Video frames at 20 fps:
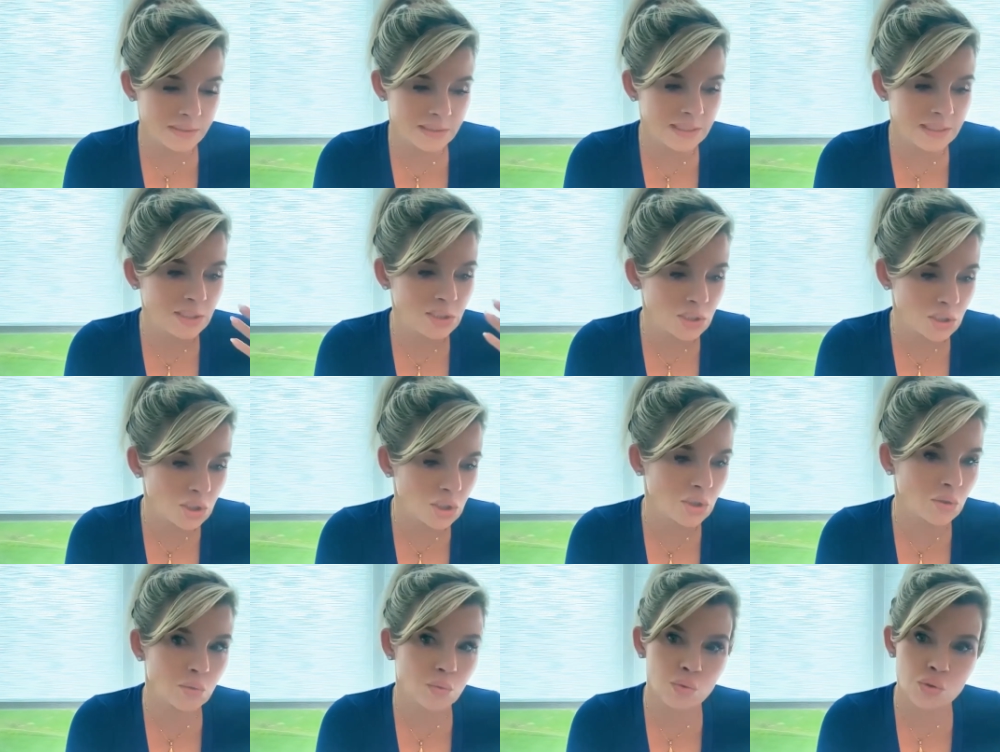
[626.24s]

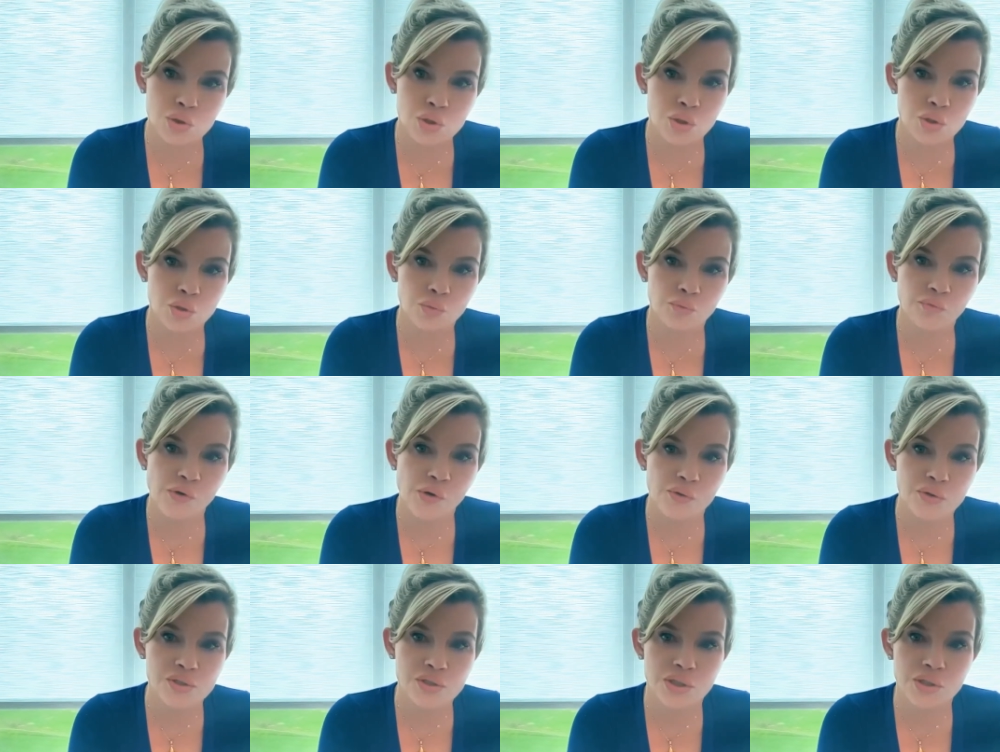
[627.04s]
teaches you to
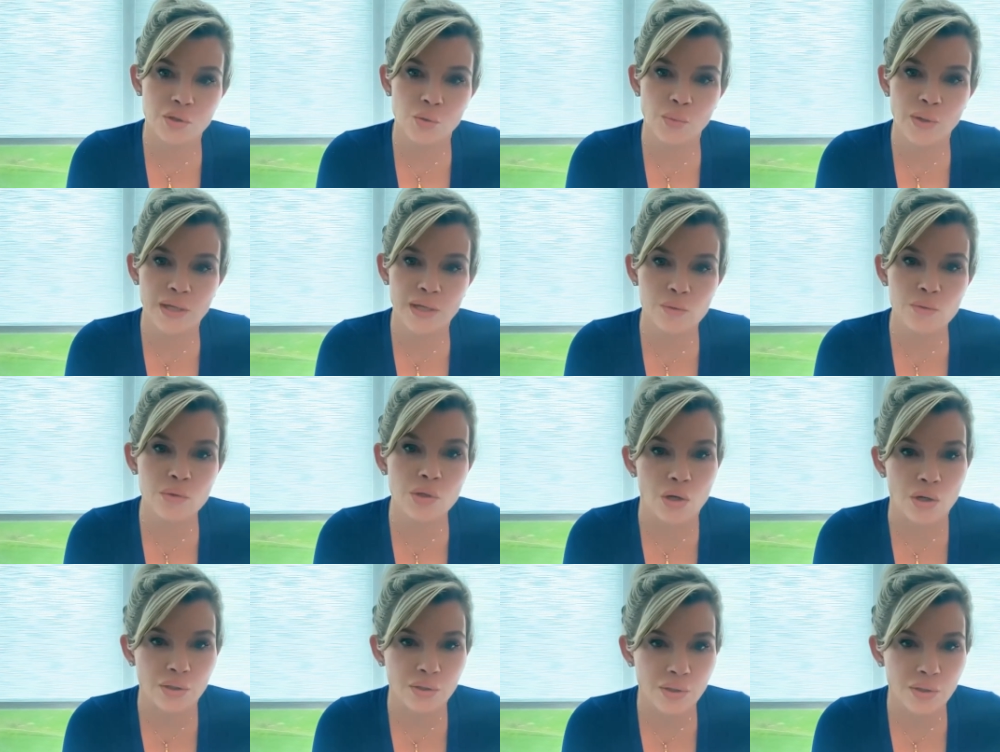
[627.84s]
focus on the way you
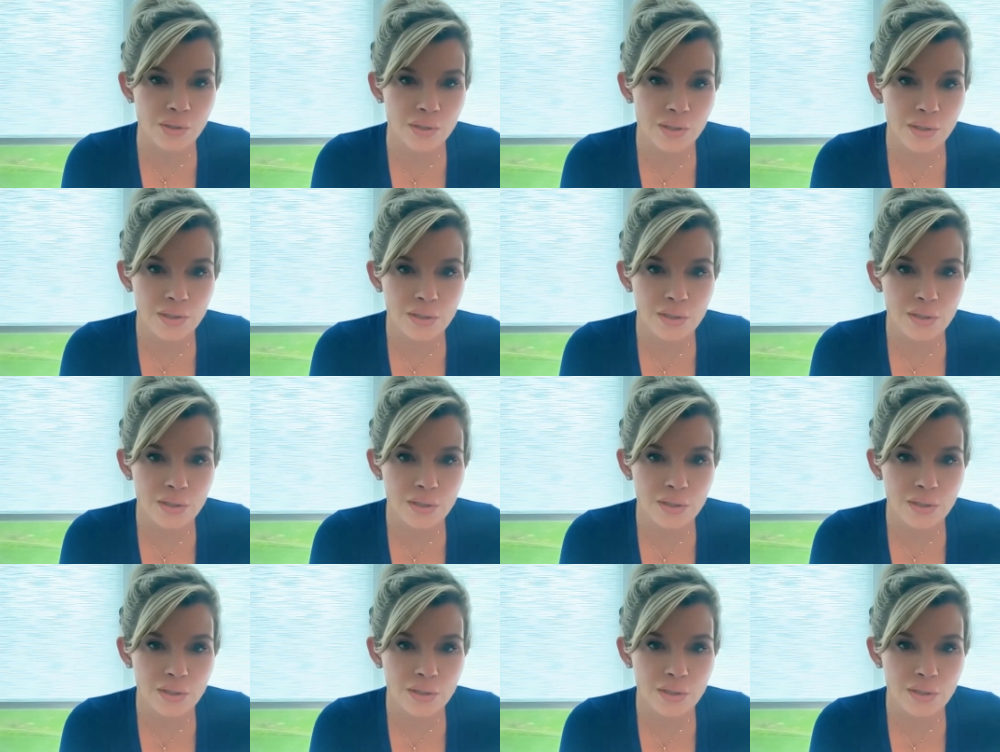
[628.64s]
look.